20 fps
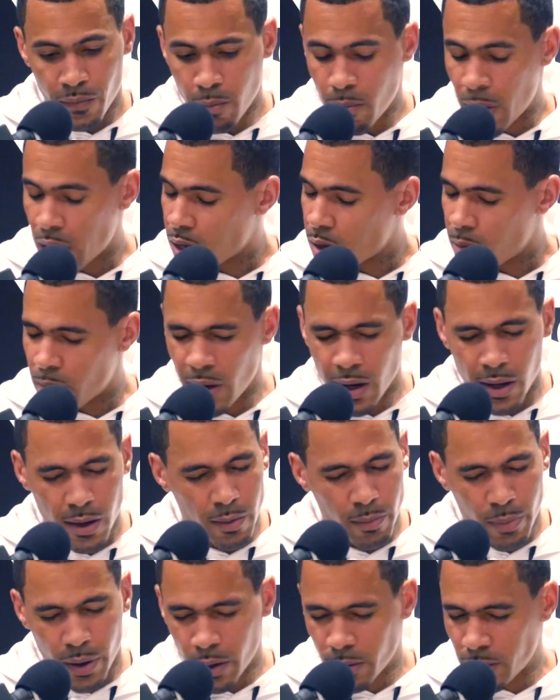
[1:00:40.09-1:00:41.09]
make £1
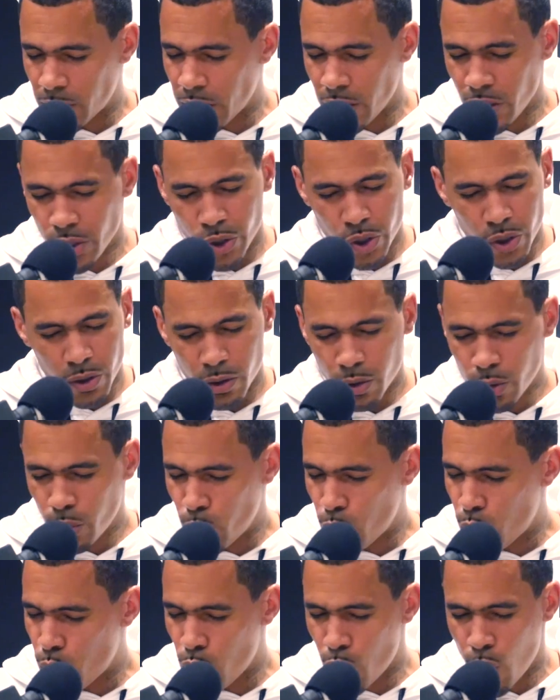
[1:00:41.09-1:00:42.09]
million each.
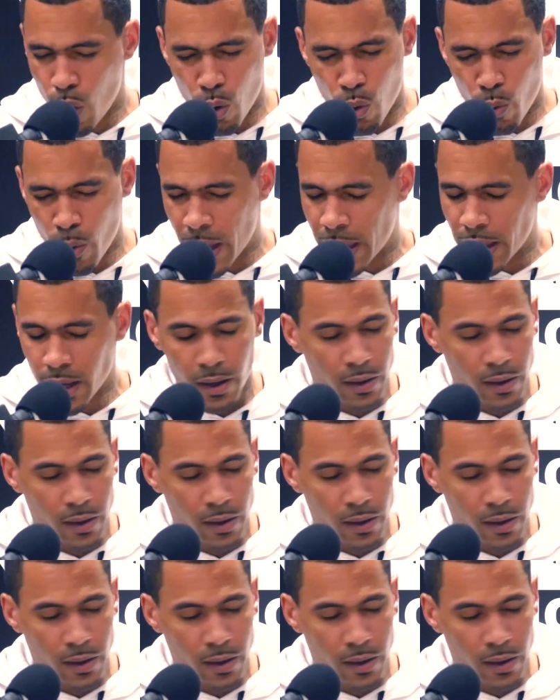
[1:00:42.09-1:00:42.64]
No way.